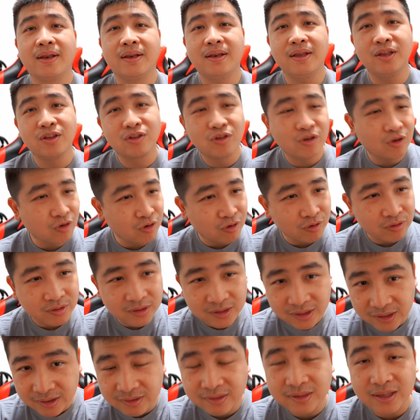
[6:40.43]
This is not
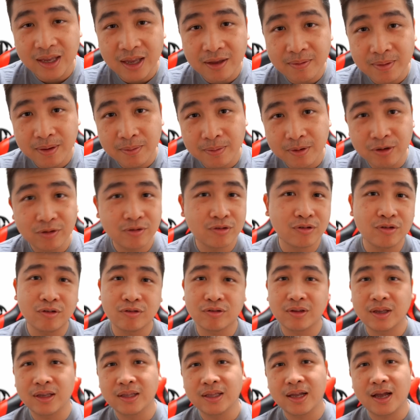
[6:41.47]
considered stay because you're not
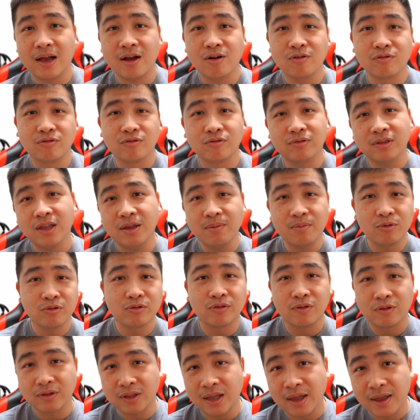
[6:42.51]
staying in the house. You stay most
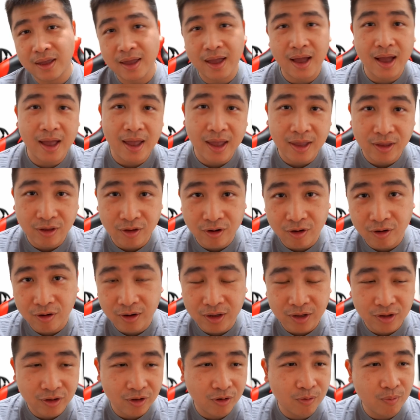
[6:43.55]
of the time in
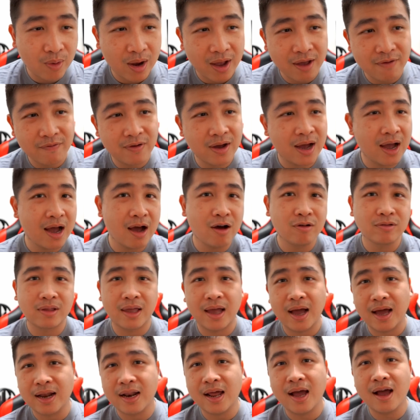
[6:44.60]
your whatever house and
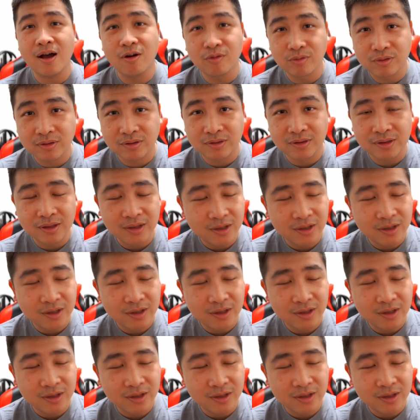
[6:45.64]
other house.